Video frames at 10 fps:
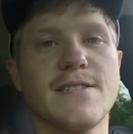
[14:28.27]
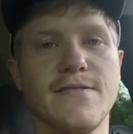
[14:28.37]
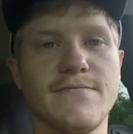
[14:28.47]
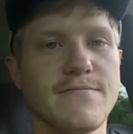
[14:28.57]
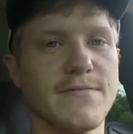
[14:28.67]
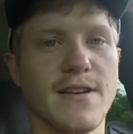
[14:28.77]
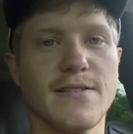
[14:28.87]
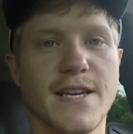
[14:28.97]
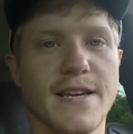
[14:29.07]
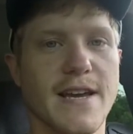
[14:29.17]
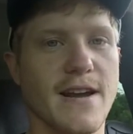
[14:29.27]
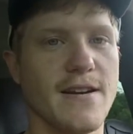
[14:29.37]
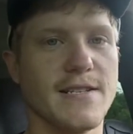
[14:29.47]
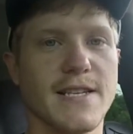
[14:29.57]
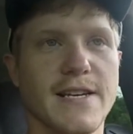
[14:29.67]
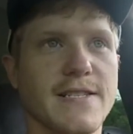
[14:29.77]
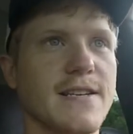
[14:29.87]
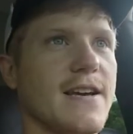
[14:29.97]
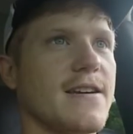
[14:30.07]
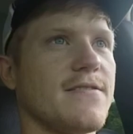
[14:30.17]
So y'all take care, stay
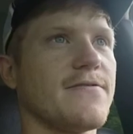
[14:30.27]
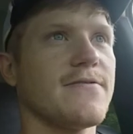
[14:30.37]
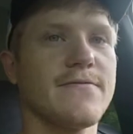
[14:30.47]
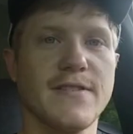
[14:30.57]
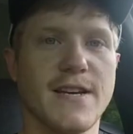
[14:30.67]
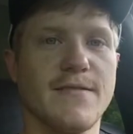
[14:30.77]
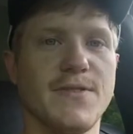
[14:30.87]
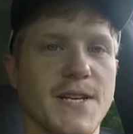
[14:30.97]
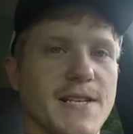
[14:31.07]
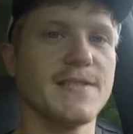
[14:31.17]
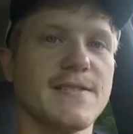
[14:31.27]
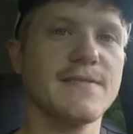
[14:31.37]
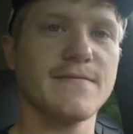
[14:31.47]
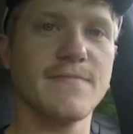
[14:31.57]
safe, God bless.